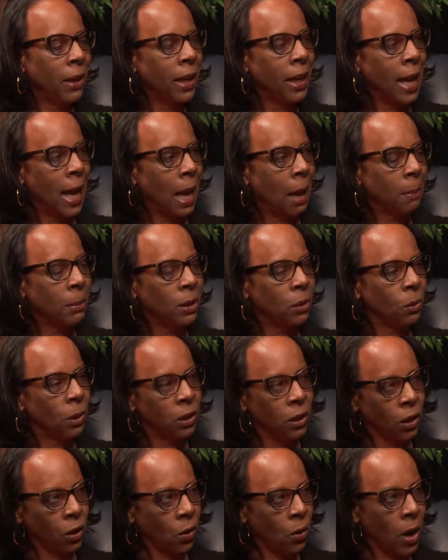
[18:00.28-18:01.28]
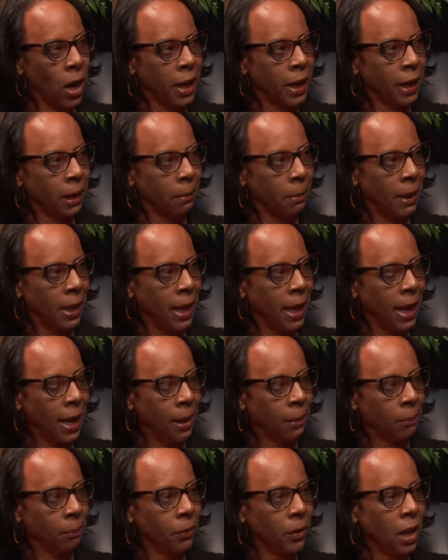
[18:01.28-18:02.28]
thing happens with the chronic
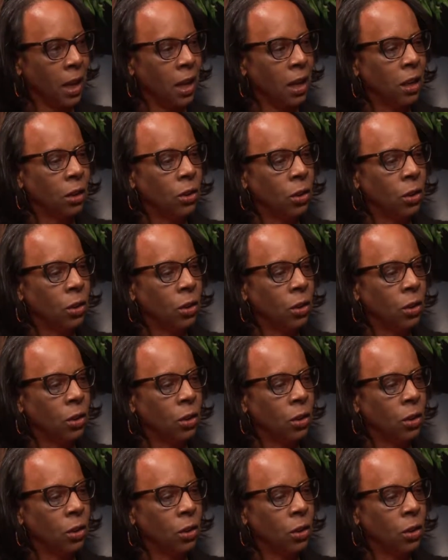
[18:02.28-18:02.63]
pain. Mm-hmm.